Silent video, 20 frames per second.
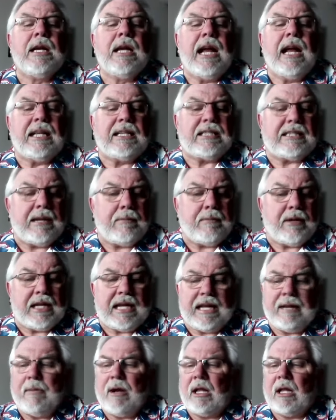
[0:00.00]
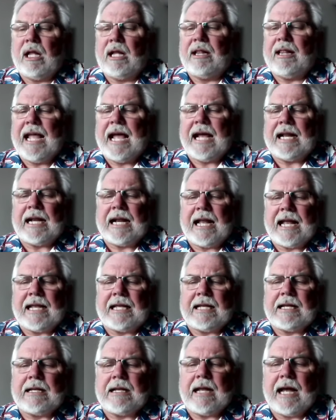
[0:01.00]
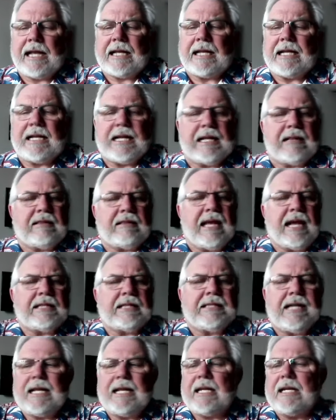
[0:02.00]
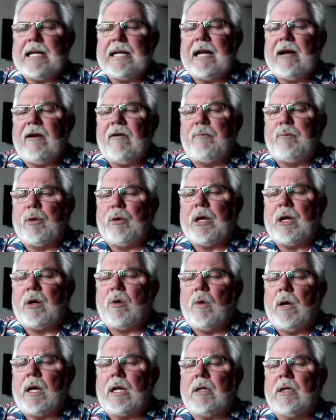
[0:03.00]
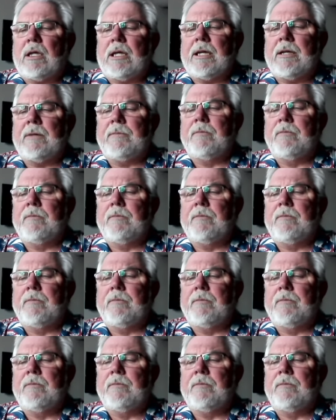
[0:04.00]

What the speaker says: And send me an email on that, and I can get that taken care of pretty quickly.